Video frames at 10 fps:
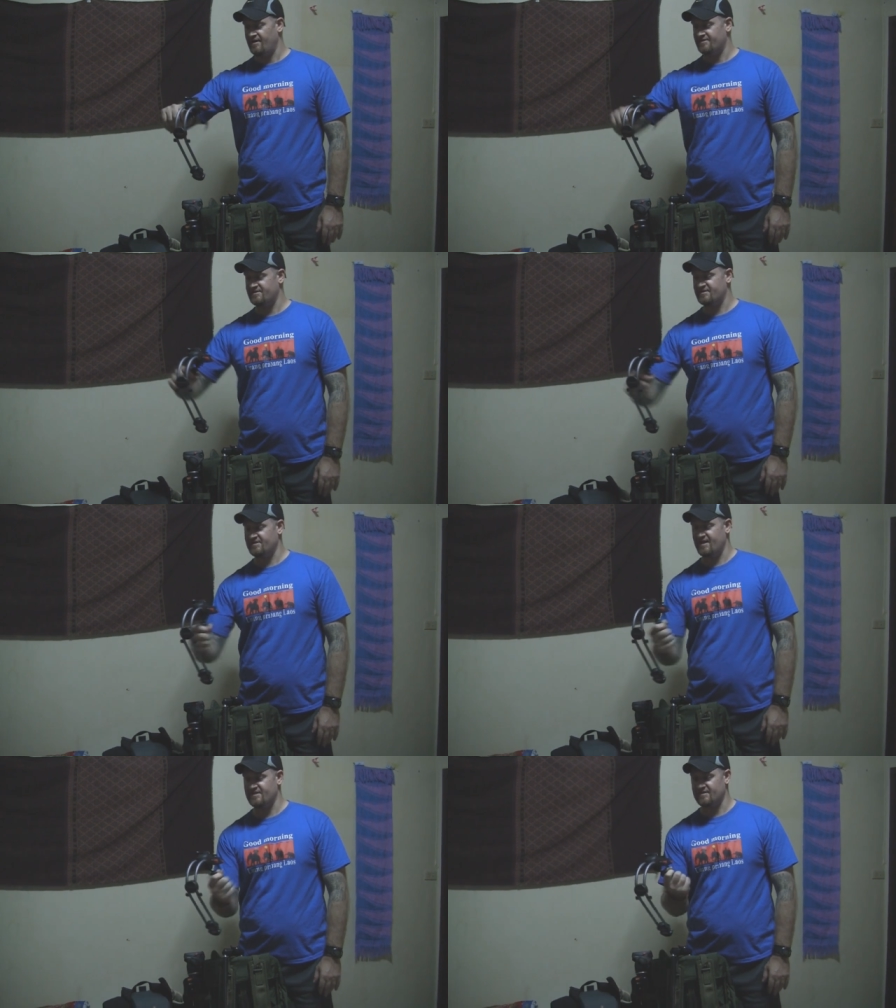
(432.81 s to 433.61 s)
It just
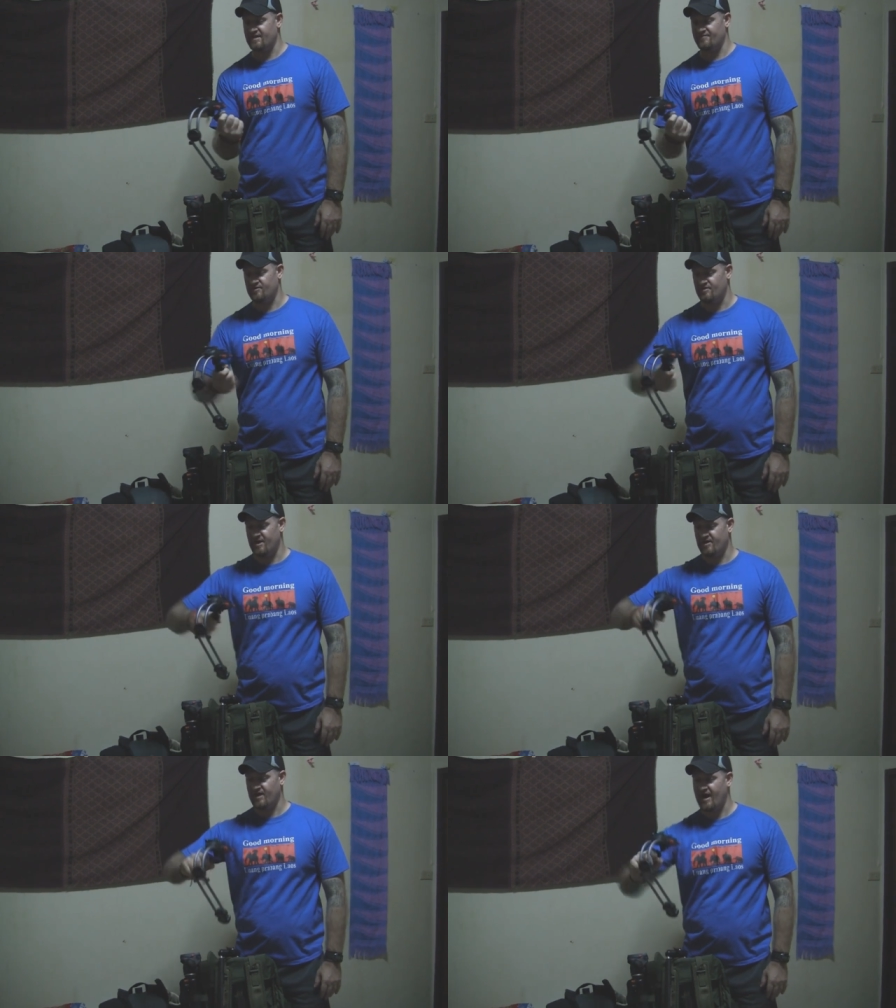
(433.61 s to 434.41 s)
stays level no
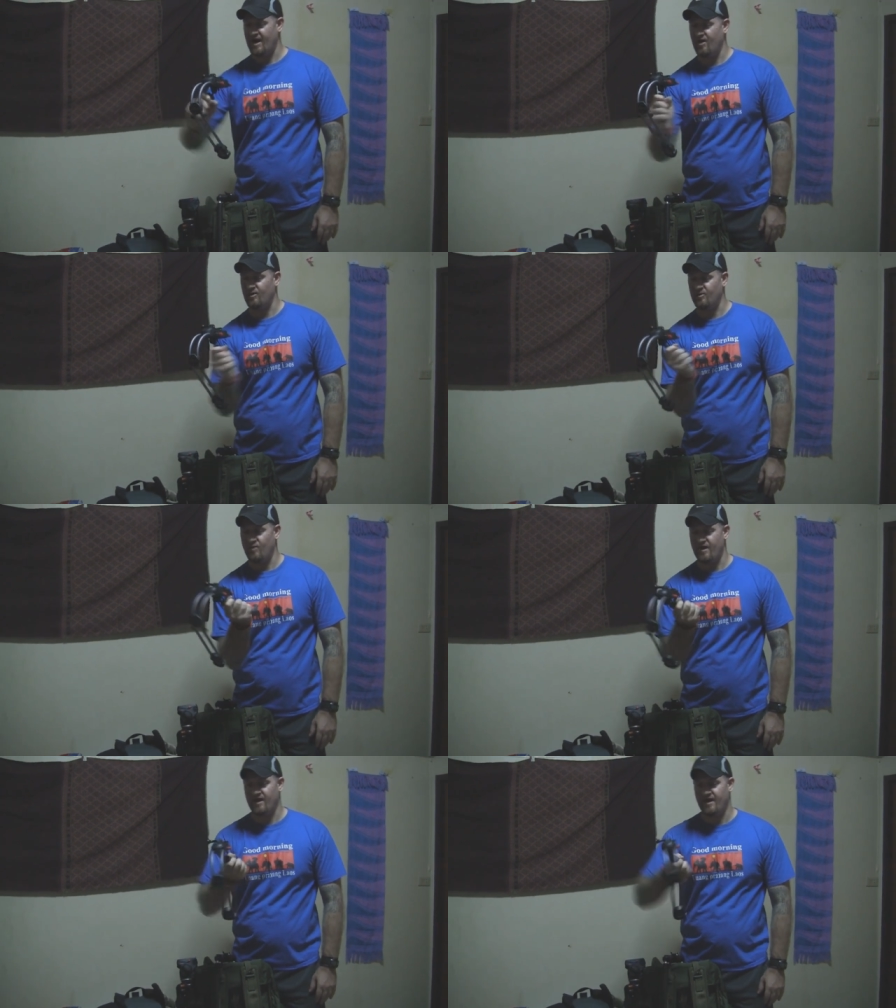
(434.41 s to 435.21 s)
matter how or
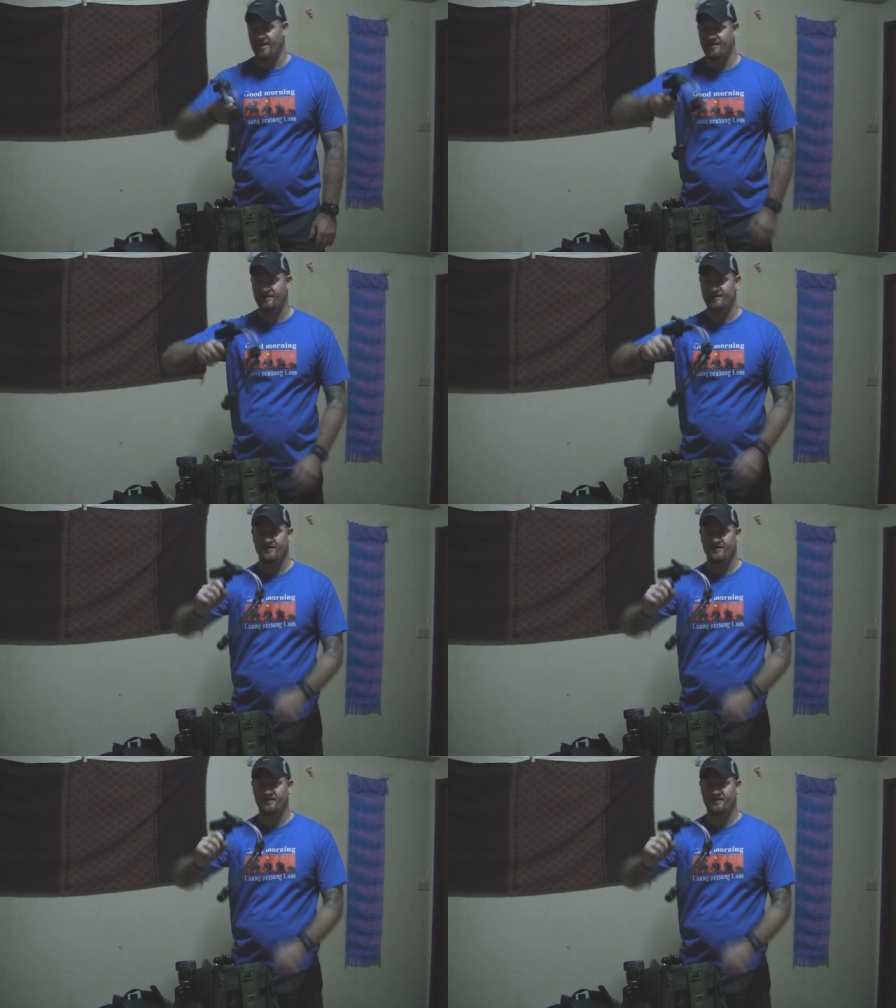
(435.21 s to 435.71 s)
where